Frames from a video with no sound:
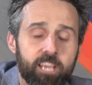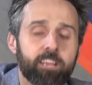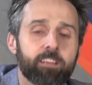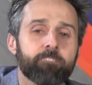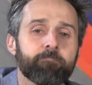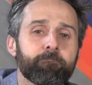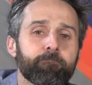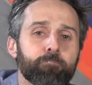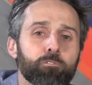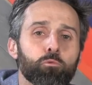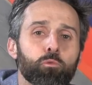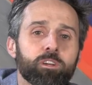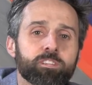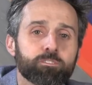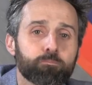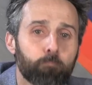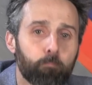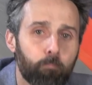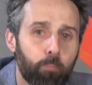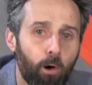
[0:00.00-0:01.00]

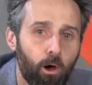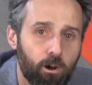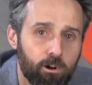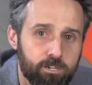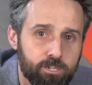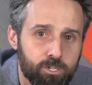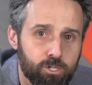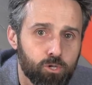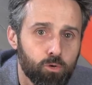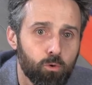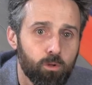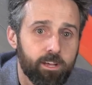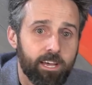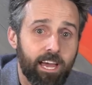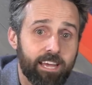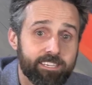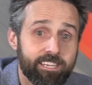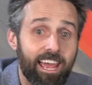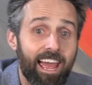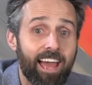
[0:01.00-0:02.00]
influence Barstool
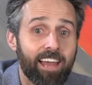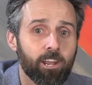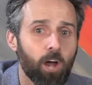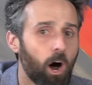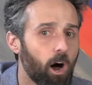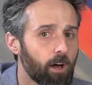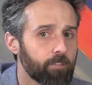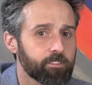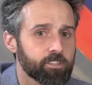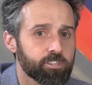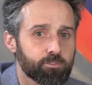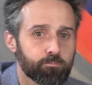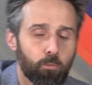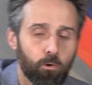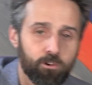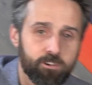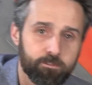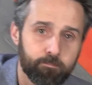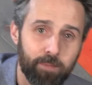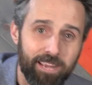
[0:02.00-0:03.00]
has had on the
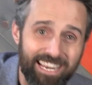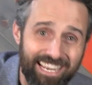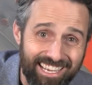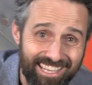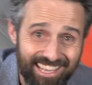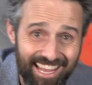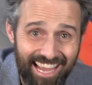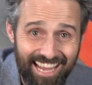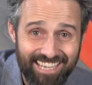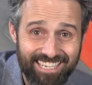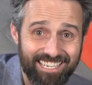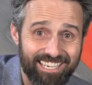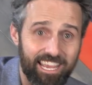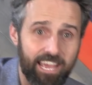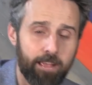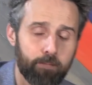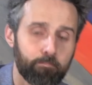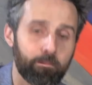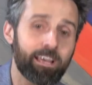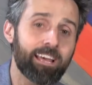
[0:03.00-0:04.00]
sports media
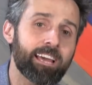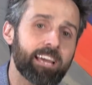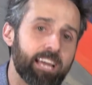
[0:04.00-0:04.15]
landscape